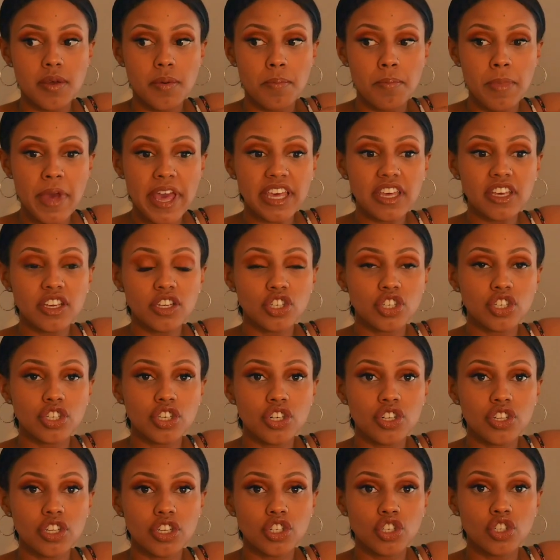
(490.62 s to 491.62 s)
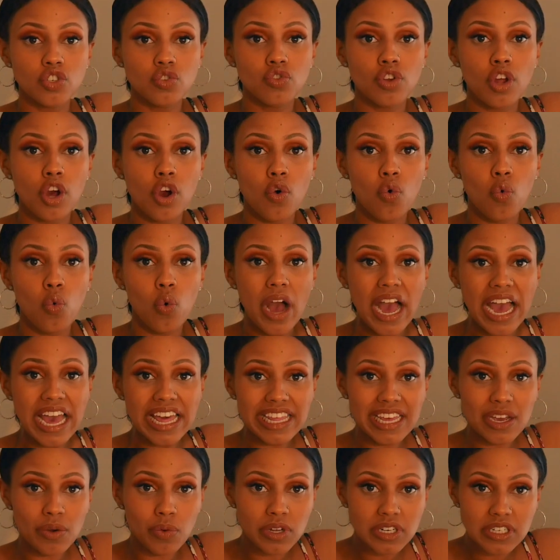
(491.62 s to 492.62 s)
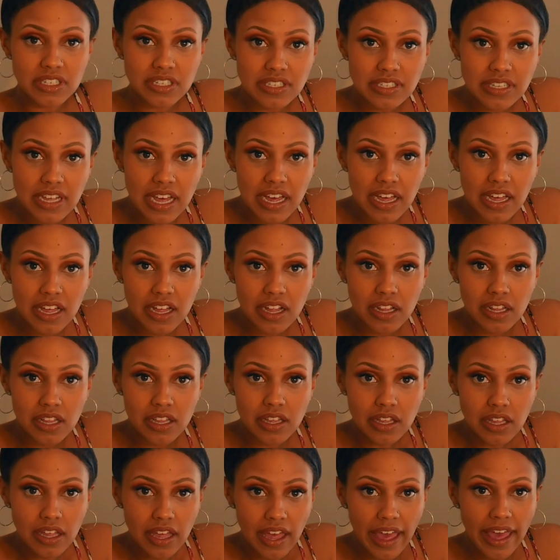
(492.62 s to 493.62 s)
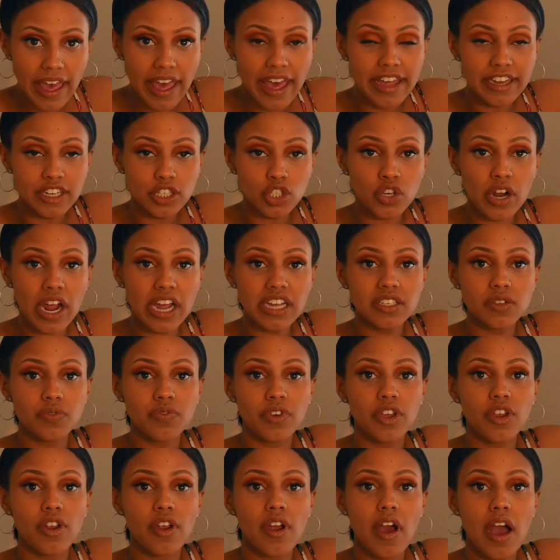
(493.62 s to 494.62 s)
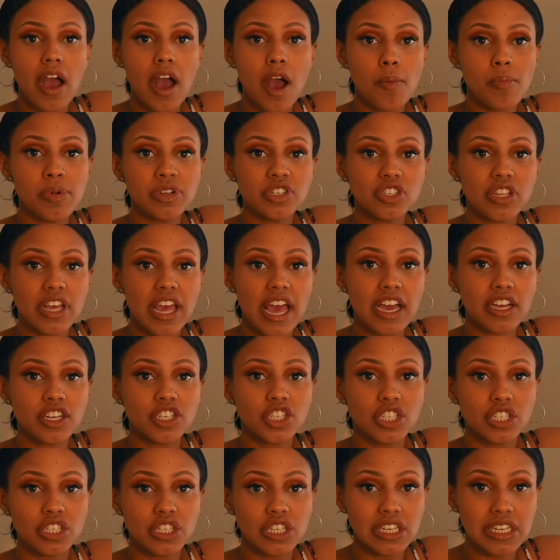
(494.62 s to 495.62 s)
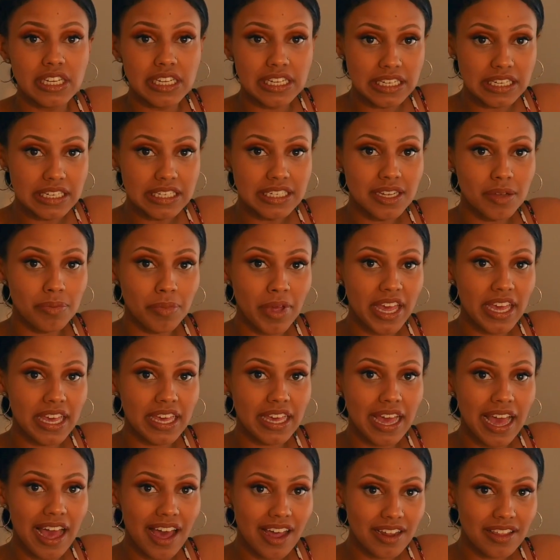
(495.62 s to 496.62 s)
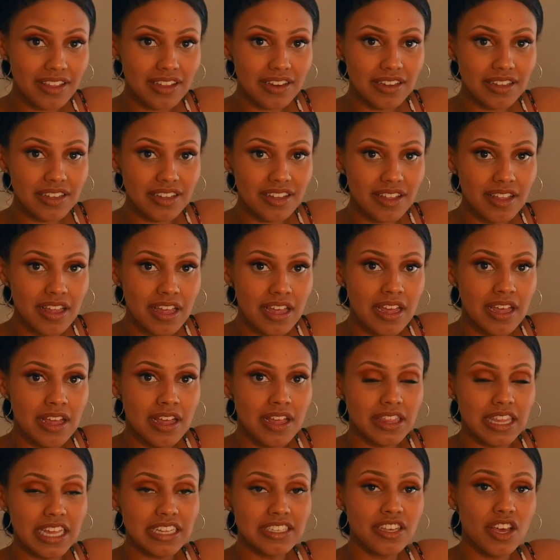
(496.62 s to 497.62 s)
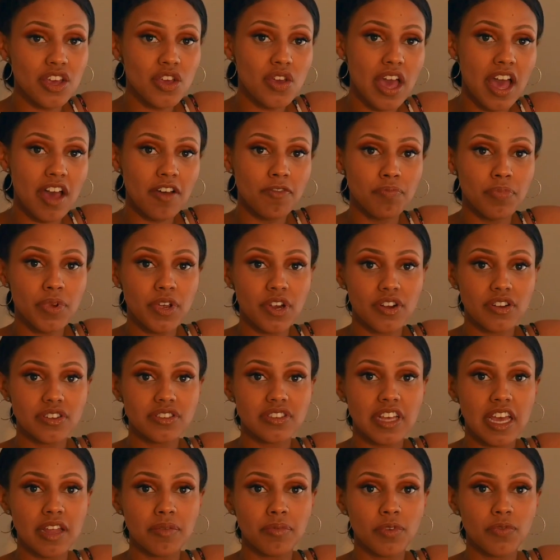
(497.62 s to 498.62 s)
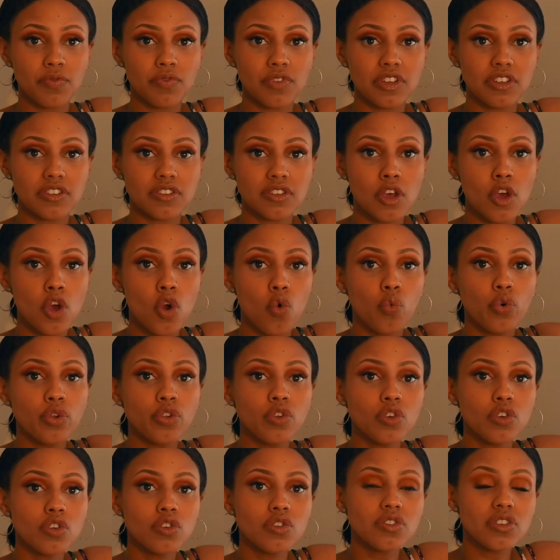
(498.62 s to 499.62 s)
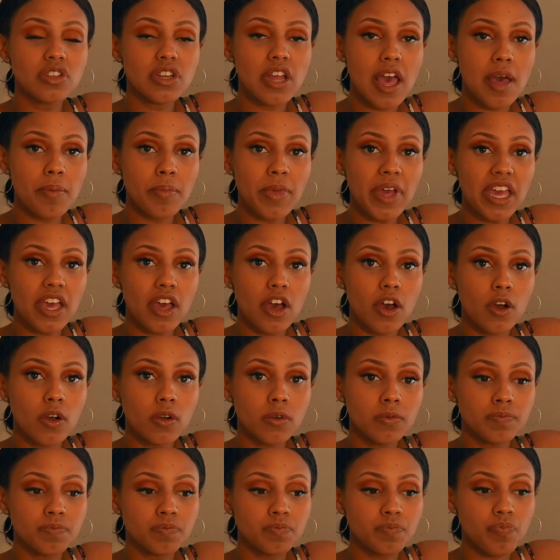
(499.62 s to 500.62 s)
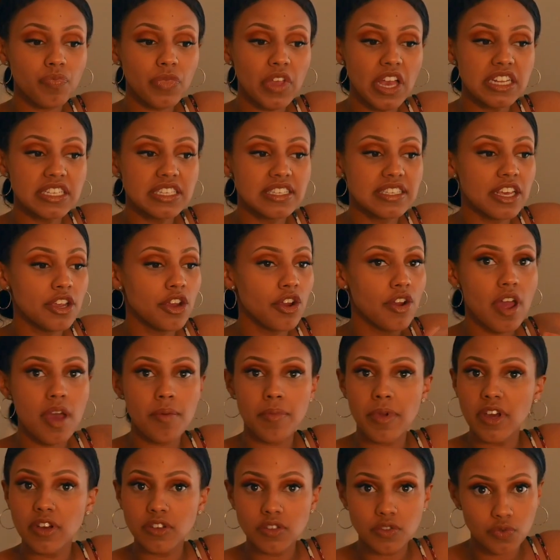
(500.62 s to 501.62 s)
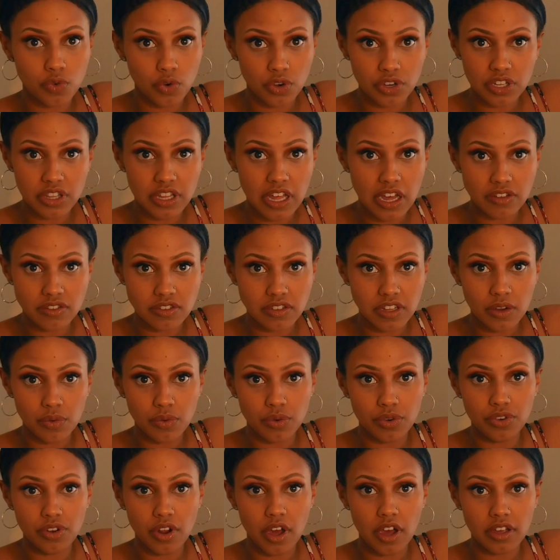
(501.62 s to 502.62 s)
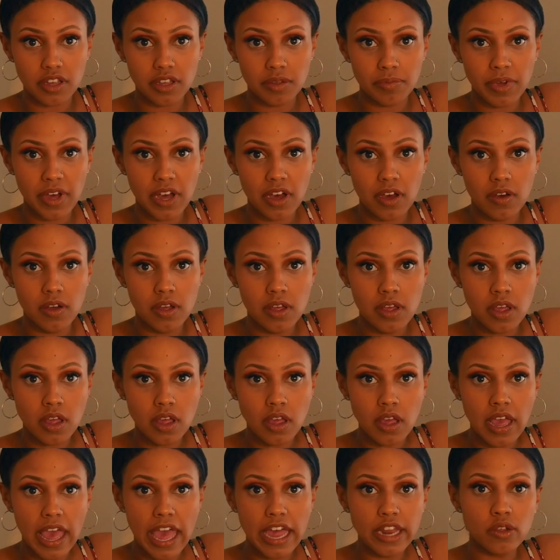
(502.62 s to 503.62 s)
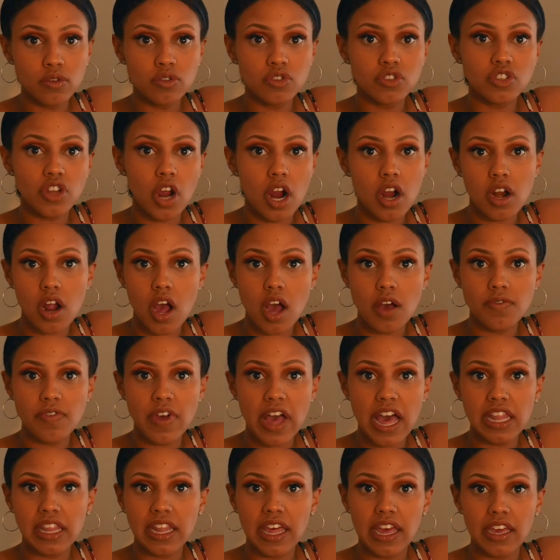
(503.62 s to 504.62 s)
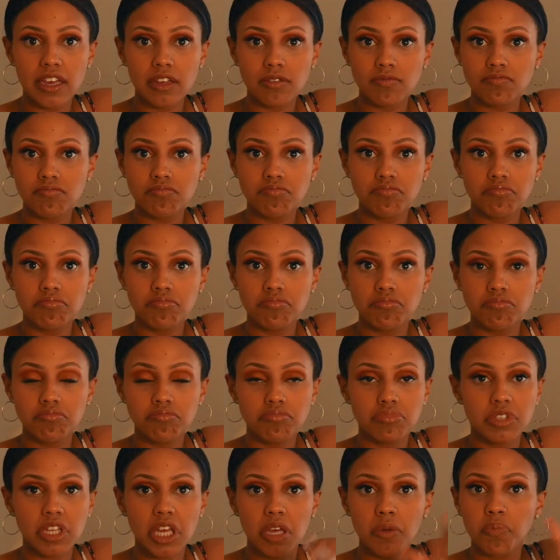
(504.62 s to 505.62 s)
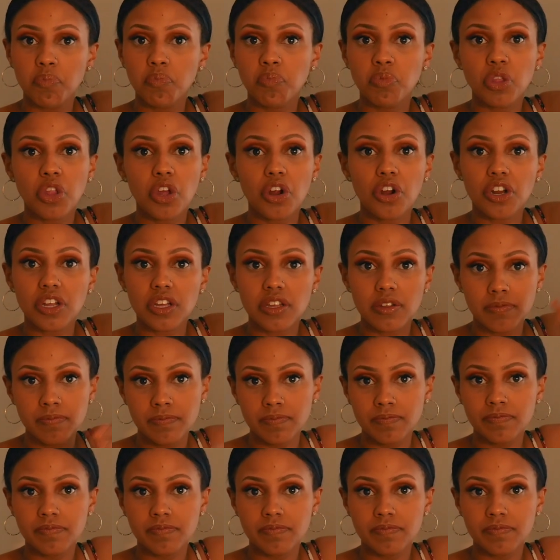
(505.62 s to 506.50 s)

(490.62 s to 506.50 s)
Making sure that you know why they want to sell and trying to figure out how much they actually need to make out of the deal. That's how you have bigger assignment fees. When you use an MAO, and say your MAO is $40,000 like we were talking about, and you start off at like, say 30,